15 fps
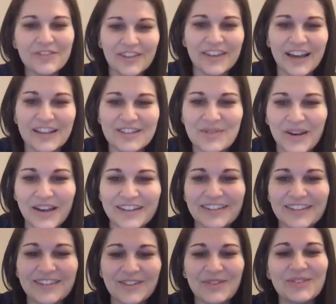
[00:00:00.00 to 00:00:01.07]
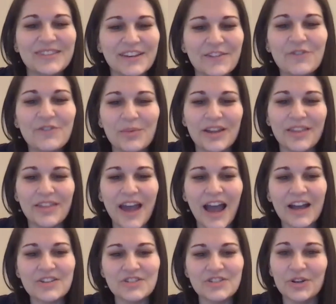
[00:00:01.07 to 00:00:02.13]
for the Entwine Exclusive with
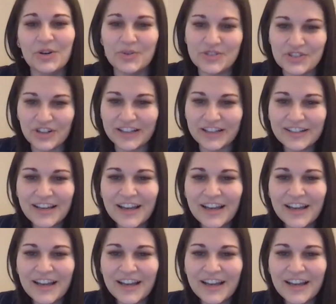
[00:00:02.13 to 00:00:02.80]
Asher Ostrin.